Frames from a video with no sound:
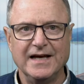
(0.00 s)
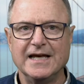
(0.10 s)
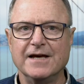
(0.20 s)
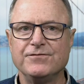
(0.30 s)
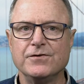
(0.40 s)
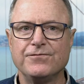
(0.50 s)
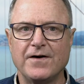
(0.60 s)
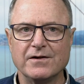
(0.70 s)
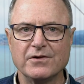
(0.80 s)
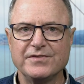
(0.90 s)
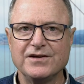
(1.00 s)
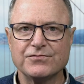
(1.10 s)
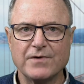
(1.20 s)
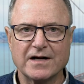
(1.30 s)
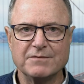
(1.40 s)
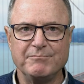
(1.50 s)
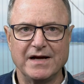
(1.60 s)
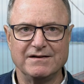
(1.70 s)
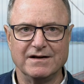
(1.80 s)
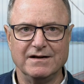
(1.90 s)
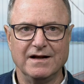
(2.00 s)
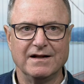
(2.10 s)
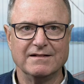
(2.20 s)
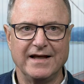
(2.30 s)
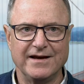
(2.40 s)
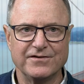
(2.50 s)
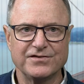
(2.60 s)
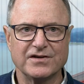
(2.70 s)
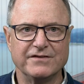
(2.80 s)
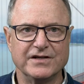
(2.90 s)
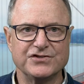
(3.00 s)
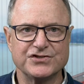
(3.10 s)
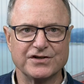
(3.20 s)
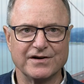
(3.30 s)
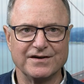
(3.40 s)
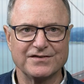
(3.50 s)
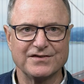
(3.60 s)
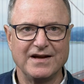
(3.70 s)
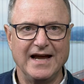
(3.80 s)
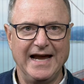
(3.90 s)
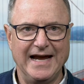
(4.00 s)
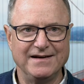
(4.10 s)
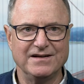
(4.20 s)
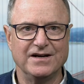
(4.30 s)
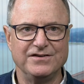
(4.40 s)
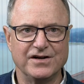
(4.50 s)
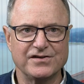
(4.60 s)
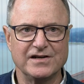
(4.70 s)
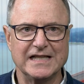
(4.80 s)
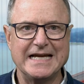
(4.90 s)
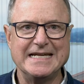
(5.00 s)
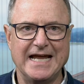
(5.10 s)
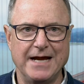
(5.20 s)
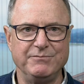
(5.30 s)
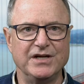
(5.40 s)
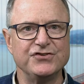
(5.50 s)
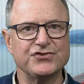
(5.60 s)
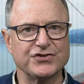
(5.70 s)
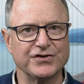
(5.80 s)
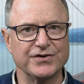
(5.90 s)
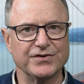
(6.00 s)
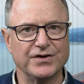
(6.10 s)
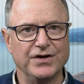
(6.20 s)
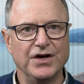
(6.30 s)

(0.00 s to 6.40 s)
If you follow these recommended layers of insurance and additionally named insured,